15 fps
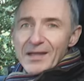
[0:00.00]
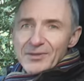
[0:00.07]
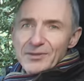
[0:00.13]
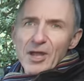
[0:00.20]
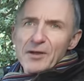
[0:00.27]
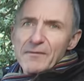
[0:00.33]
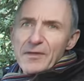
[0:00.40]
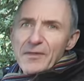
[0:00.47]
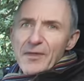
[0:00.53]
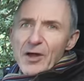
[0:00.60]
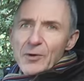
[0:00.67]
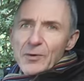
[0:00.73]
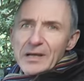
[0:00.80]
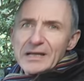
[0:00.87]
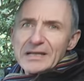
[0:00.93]
None of it,
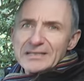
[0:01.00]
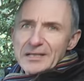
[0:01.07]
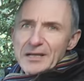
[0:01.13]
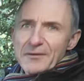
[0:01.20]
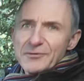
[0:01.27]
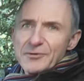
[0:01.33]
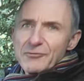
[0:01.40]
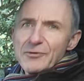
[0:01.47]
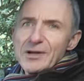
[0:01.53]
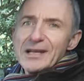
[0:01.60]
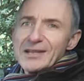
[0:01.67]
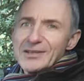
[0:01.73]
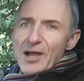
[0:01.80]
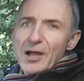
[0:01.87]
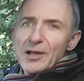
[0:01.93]
though, is enough to really
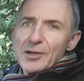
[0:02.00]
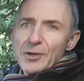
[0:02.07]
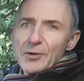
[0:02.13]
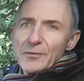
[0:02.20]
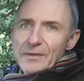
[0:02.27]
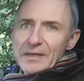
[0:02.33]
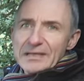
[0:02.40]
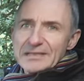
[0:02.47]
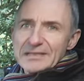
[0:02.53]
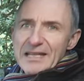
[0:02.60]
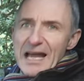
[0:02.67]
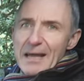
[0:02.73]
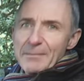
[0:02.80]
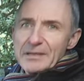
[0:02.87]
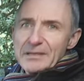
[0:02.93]
dilute this
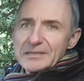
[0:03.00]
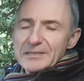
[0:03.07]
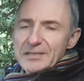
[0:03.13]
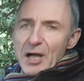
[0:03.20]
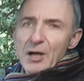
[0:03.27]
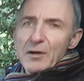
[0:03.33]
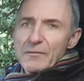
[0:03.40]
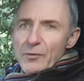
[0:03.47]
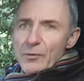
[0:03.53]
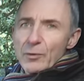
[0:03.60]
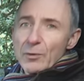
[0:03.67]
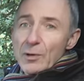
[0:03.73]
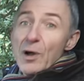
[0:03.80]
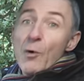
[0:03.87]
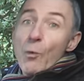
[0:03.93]
cabin's
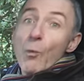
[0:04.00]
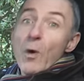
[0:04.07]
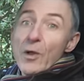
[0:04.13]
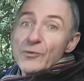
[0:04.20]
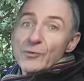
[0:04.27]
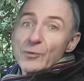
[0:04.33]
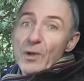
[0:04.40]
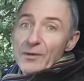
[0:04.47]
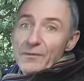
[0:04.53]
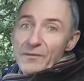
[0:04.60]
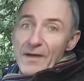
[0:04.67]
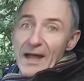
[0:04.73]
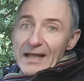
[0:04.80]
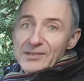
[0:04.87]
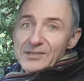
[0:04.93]
overall want-one
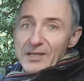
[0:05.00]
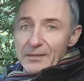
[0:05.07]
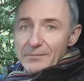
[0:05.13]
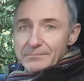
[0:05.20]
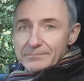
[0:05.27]
factor.